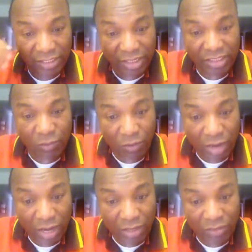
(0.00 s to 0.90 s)
the reason
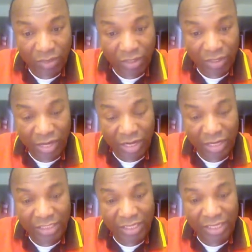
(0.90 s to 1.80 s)
we are
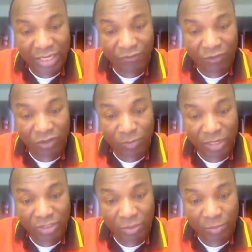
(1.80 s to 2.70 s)
created in the first
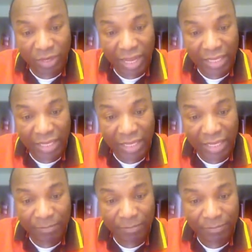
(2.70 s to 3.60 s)
place, to be like
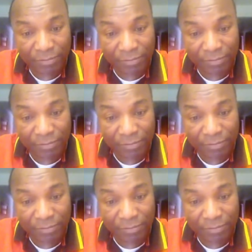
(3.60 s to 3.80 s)
him.